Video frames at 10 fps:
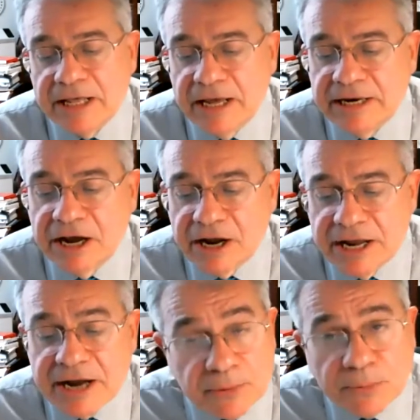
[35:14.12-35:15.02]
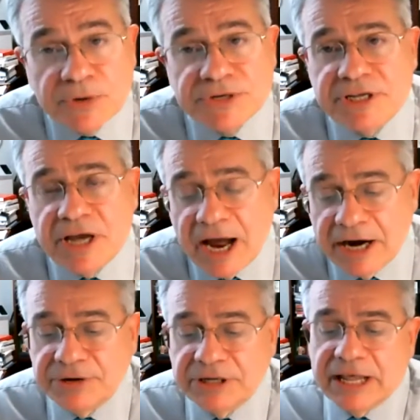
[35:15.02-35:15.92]
In, uh, in other words, the
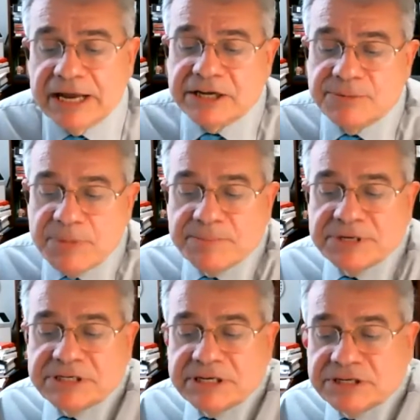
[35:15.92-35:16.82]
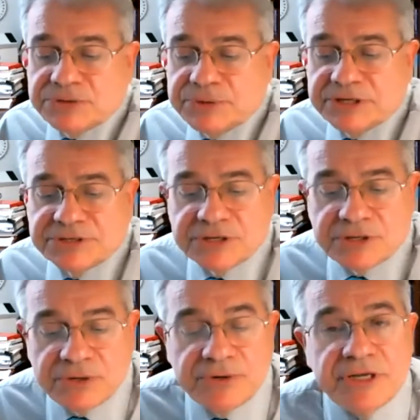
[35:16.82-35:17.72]
ironclad commitment to Israel's
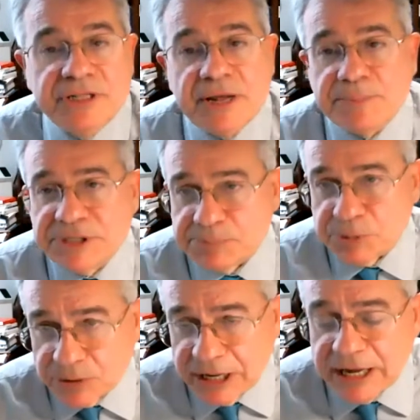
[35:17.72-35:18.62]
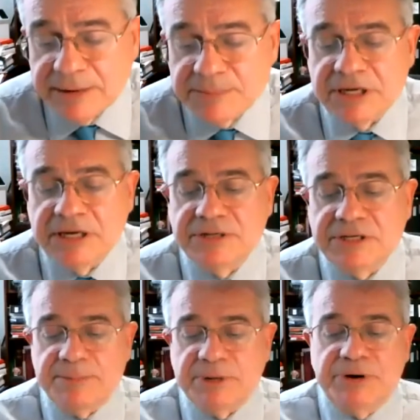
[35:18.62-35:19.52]
security that's proclaimed in the
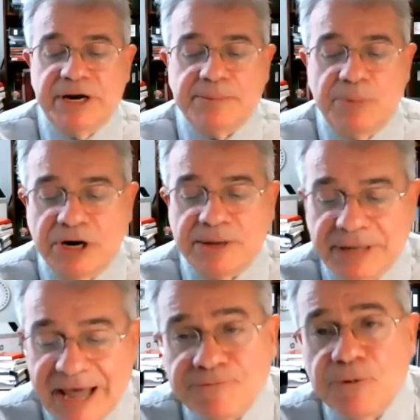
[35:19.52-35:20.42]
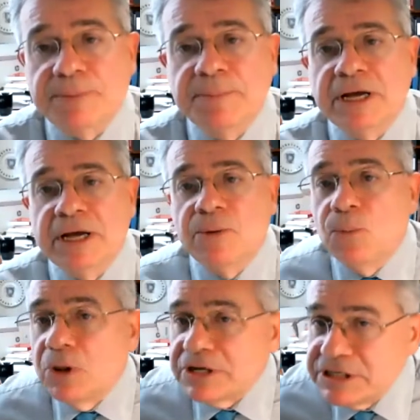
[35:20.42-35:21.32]
Democratic Party platform will
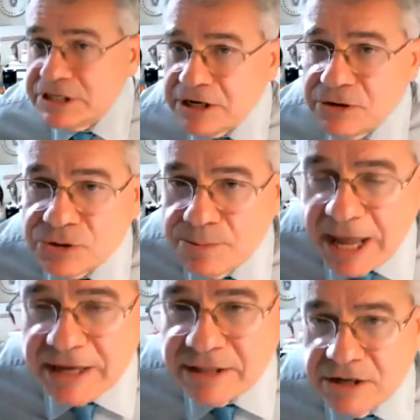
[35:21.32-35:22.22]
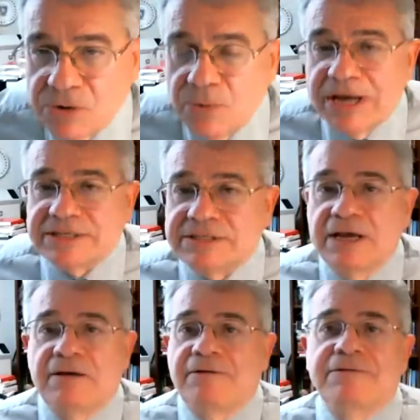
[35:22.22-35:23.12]
continue to make the US
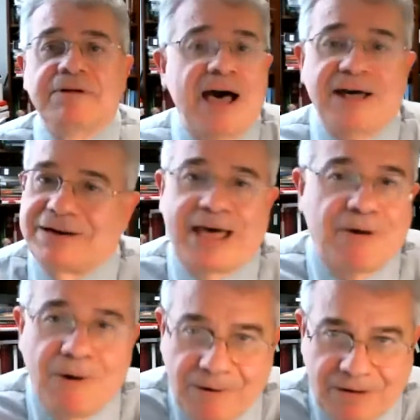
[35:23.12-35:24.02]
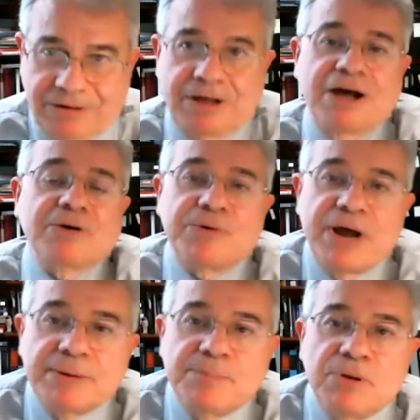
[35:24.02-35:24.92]
not at all a
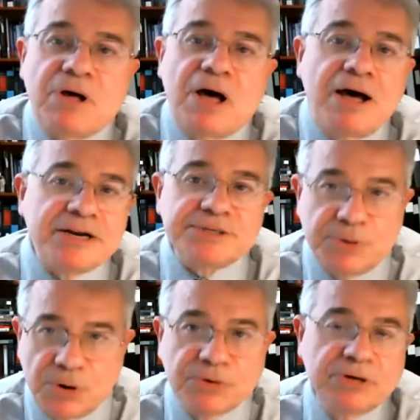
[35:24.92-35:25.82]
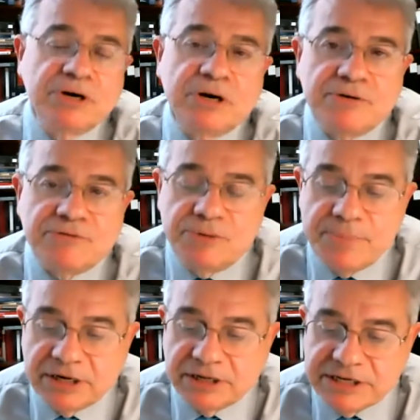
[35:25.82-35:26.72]
credible, honest broker for
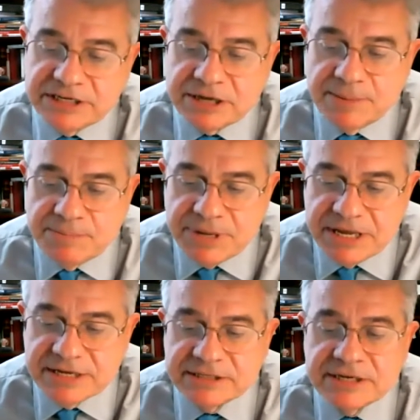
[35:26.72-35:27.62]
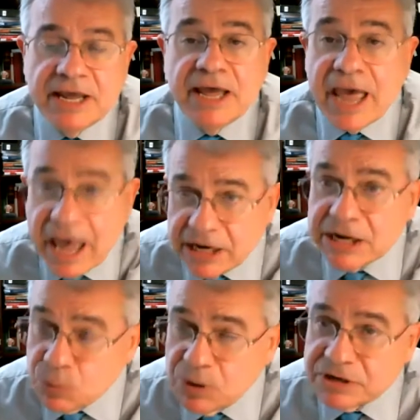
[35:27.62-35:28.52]
Middle East peace, and it
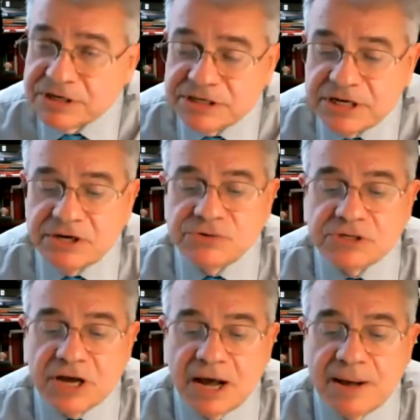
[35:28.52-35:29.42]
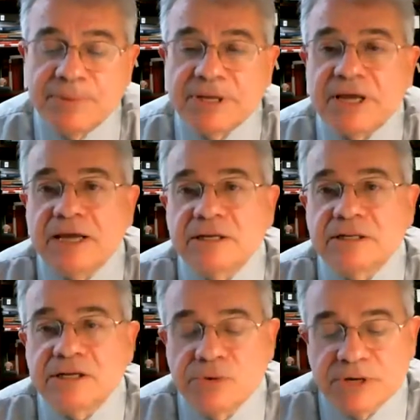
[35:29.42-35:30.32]
will continue to complicate
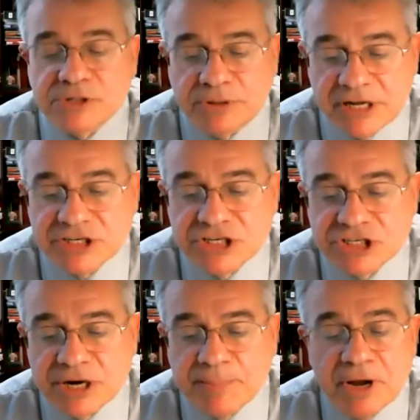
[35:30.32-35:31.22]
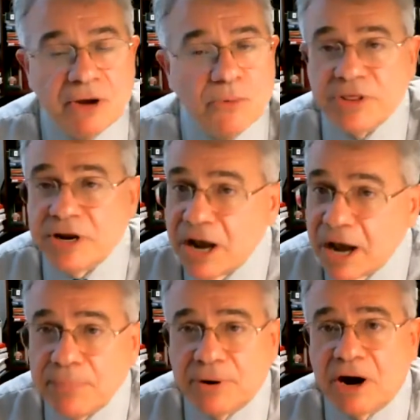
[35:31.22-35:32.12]
the U.S. relationship with a
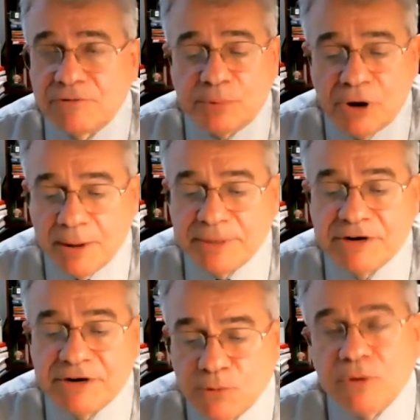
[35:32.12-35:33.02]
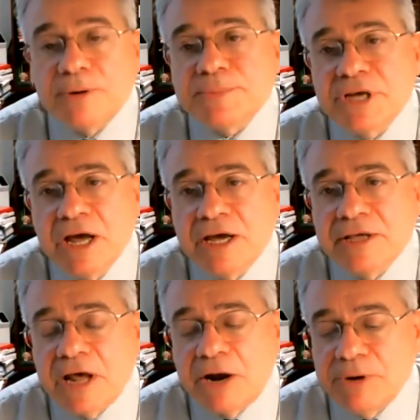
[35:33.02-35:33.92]
number of prominent forums
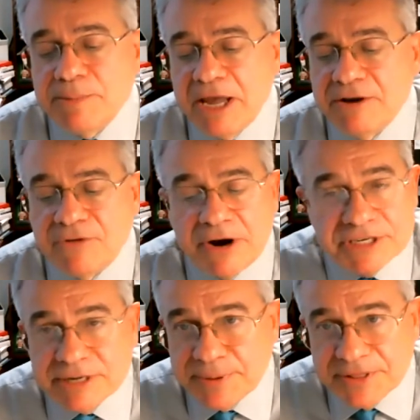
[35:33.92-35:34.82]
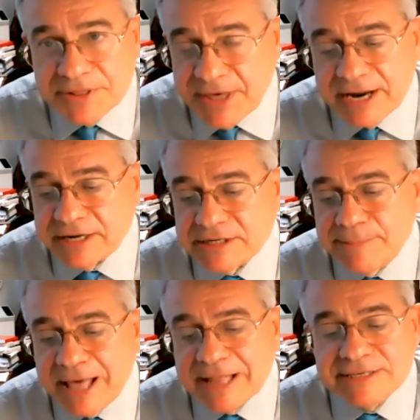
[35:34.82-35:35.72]
that remain very sympathetic to
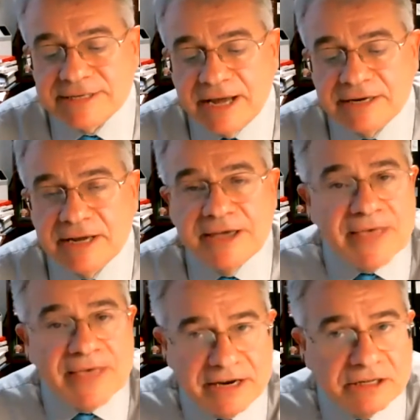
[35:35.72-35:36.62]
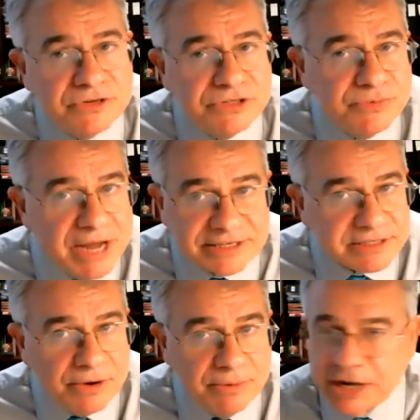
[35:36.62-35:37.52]
Palestine, and that includes
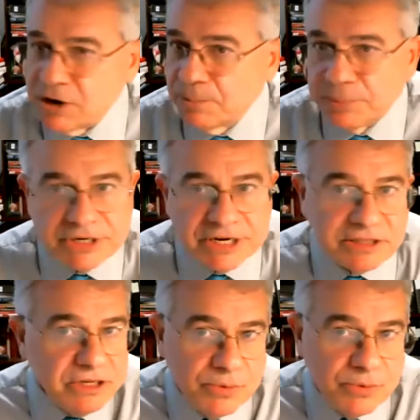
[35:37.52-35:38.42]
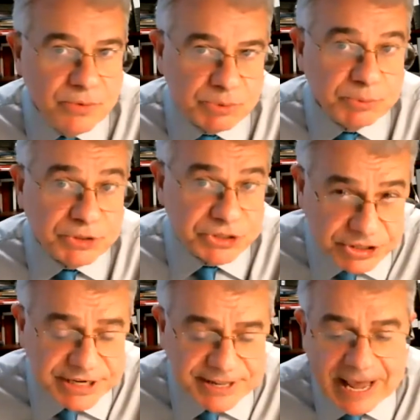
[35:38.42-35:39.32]
UNESCO. I don't predict the US will
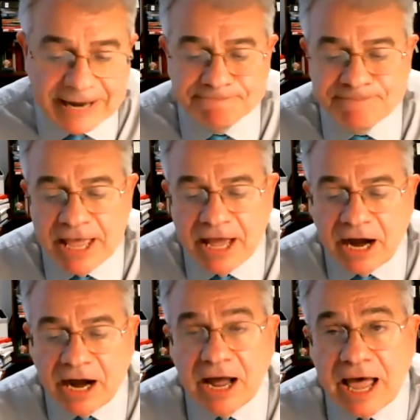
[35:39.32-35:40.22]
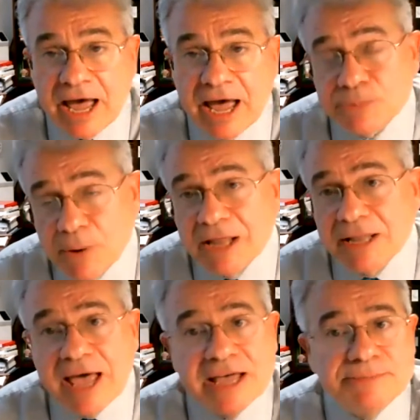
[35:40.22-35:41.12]
return to that, uh, as well
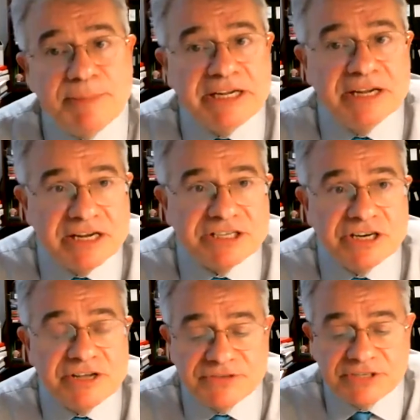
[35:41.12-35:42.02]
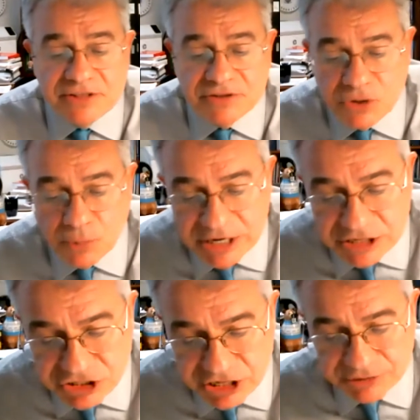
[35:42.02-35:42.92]
as many initiatives in the UN
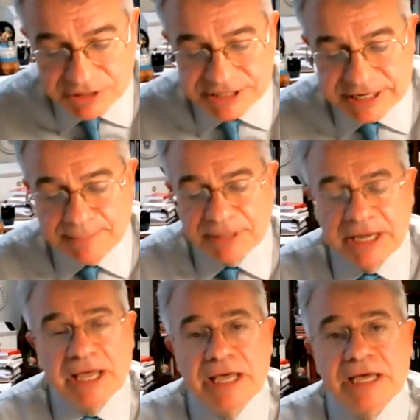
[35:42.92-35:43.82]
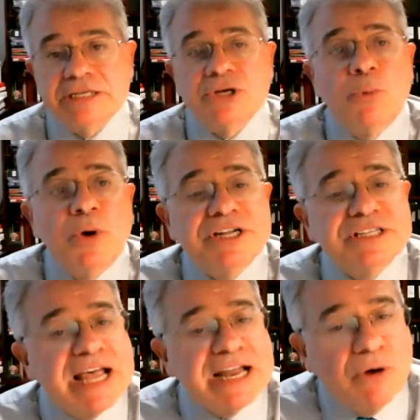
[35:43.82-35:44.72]
General Assembly. So, where does
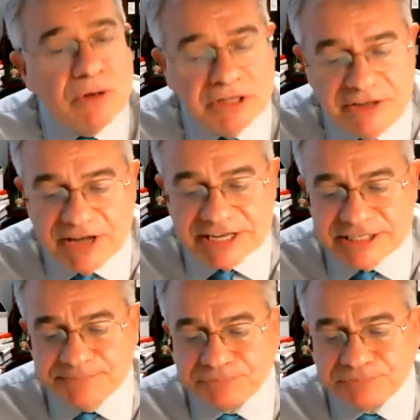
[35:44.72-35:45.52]
that all leave us?